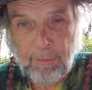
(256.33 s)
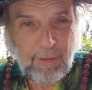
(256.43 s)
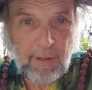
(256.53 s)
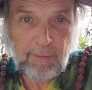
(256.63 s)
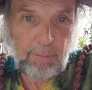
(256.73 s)

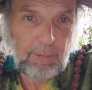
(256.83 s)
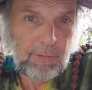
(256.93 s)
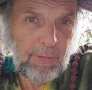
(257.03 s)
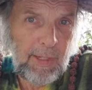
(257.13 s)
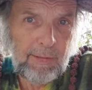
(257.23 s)
They're experts
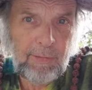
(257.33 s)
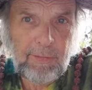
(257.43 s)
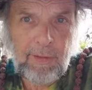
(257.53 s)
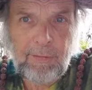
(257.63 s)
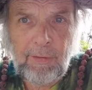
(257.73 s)
at that because
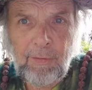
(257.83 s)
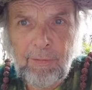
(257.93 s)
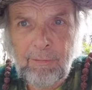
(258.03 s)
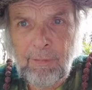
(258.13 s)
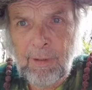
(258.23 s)
that's all
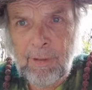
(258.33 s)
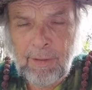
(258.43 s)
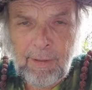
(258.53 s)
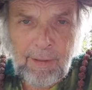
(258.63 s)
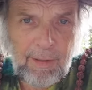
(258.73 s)
the way.
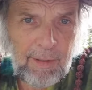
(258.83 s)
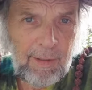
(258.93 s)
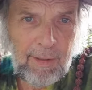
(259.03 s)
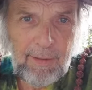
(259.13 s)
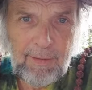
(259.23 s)

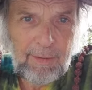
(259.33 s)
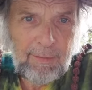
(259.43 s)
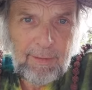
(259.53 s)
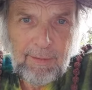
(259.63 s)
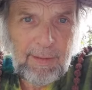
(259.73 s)

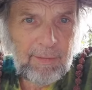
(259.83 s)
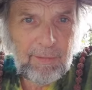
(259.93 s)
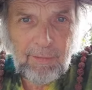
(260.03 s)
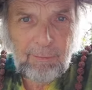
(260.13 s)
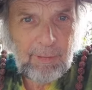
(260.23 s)
That's
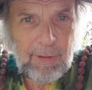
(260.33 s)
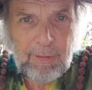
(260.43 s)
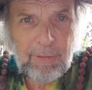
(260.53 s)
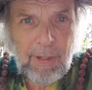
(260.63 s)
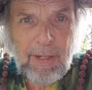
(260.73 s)
the only way they
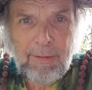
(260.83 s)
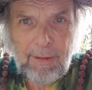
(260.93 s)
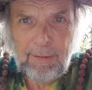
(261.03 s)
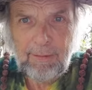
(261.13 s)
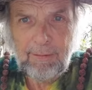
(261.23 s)
do anything.